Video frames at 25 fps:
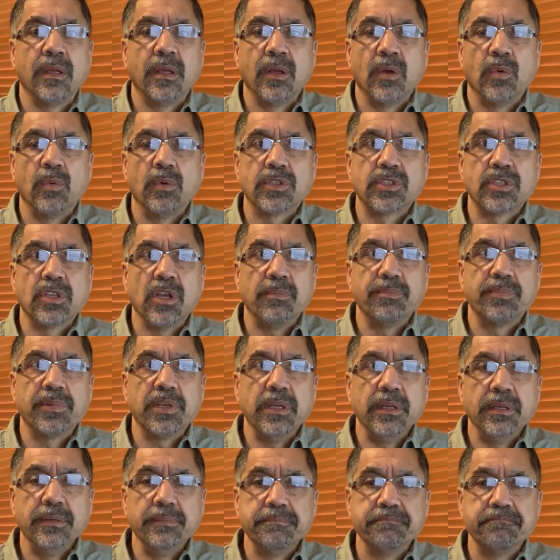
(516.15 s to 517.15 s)
We'll stop
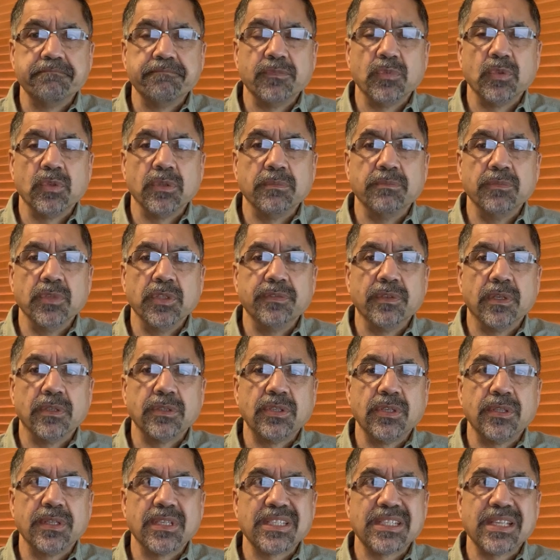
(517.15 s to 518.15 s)
there. We'll move on
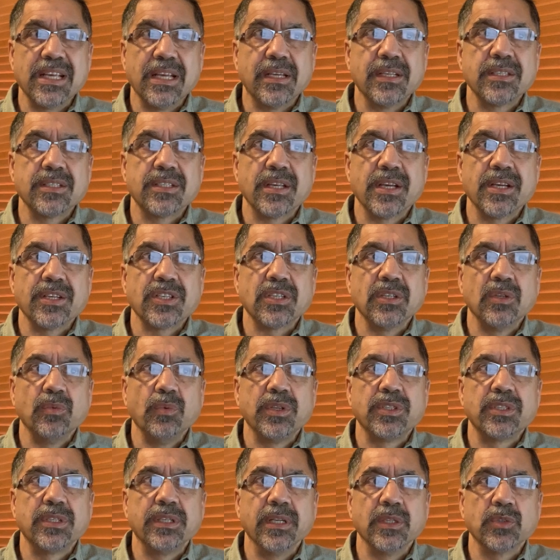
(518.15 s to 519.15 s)
to the second section,
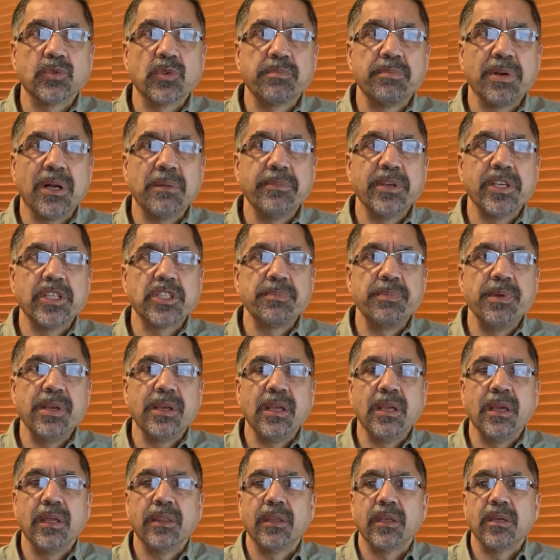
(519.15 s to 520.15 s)
which deals with public
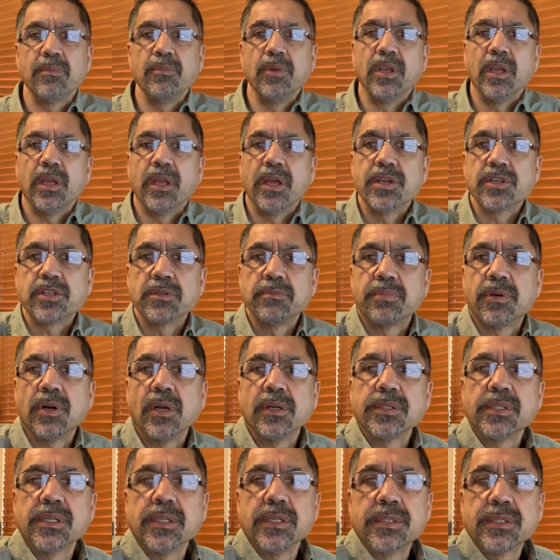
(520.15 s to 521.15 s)
speaking and the communication
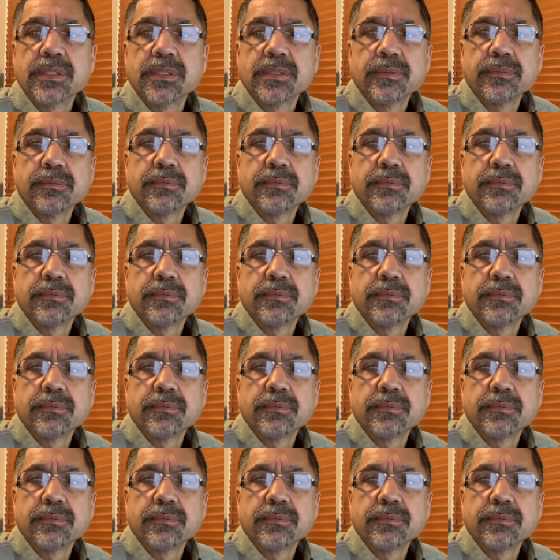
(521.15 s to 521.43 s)
process.